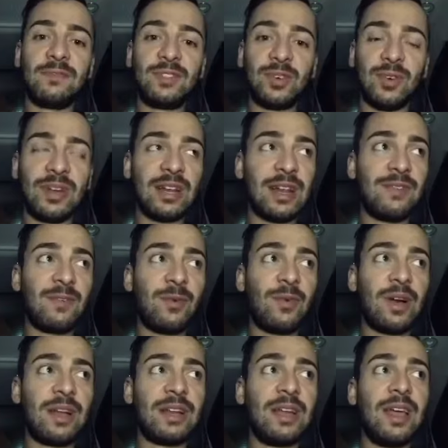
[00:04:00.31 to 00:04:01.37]
joined level
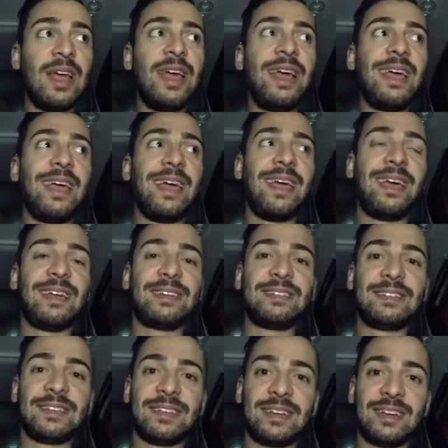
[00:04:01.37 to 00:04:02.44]
1,
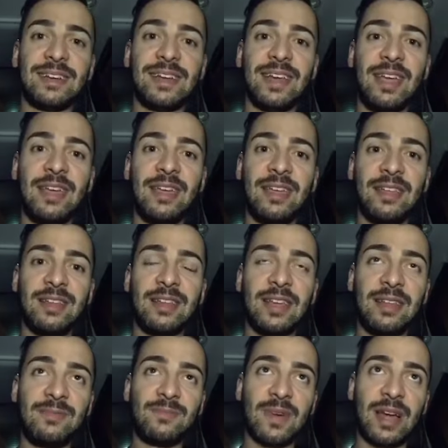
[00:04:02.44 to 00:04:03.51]
and
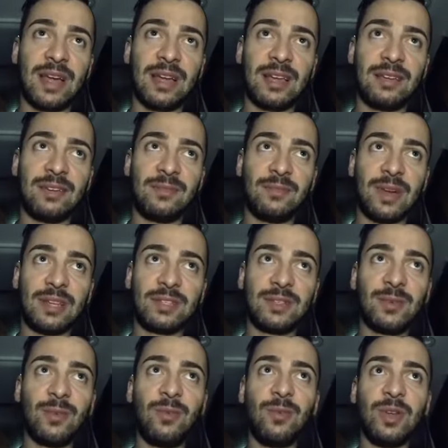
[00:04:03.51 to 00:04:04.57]
in my
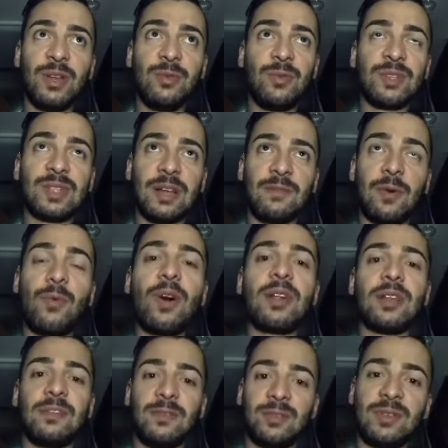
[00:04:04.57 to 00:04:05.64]
school it was level 1,
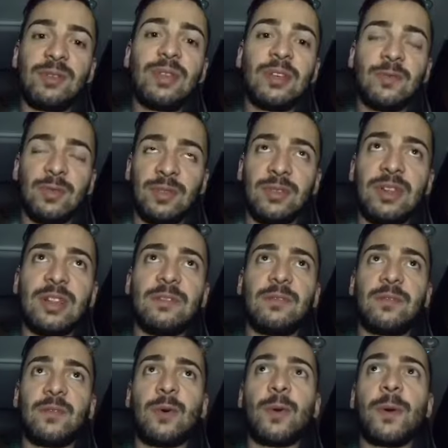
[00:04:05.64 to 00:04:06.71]
level 2, level 3, level
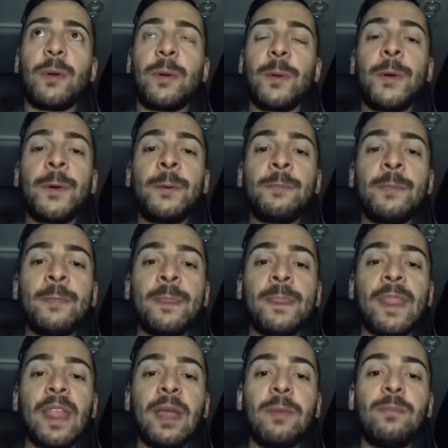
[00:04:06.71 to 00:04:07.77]
4.
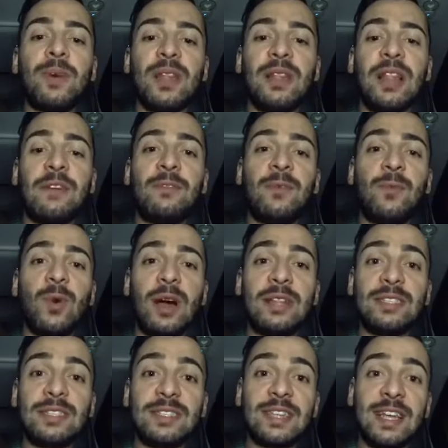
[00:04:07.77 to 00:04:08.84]
But level
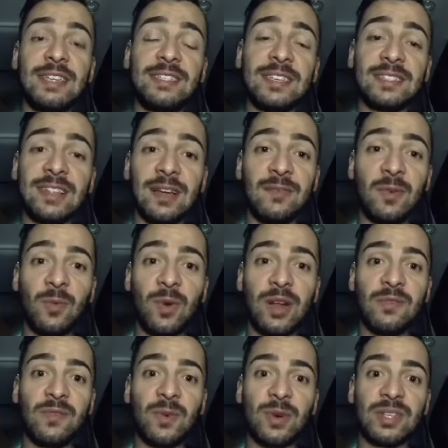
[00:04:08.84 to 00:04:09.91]
1 stays as level
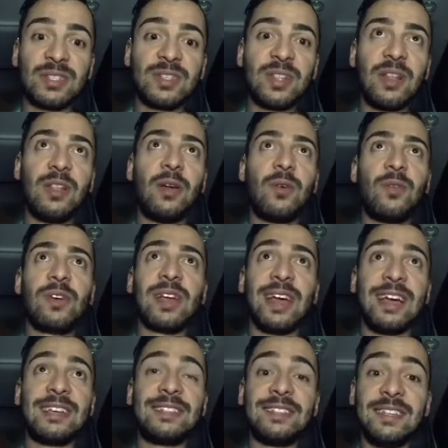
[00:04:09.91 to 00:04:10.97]
1 for as long
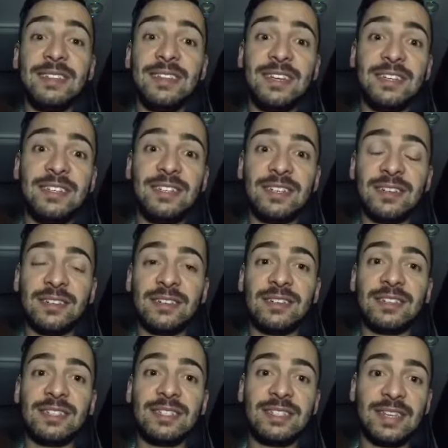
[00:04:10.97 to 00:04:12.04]
as the teacher
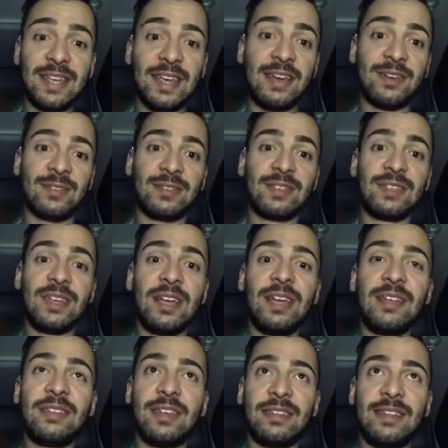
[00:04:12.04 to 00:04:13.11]
tells
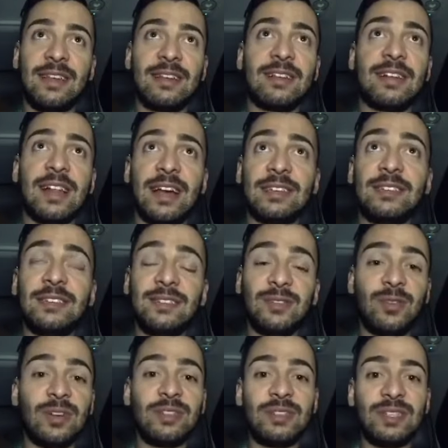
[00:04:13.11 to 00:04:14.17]
that the class is
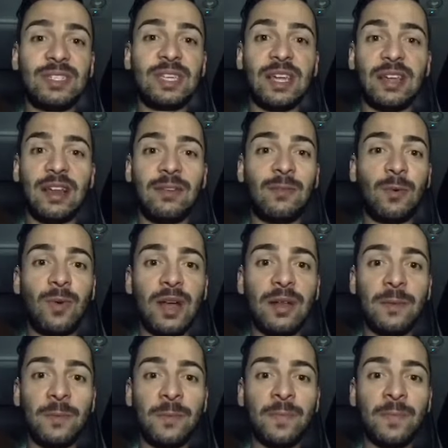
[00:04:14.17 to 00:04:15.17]
going to stay at level 1.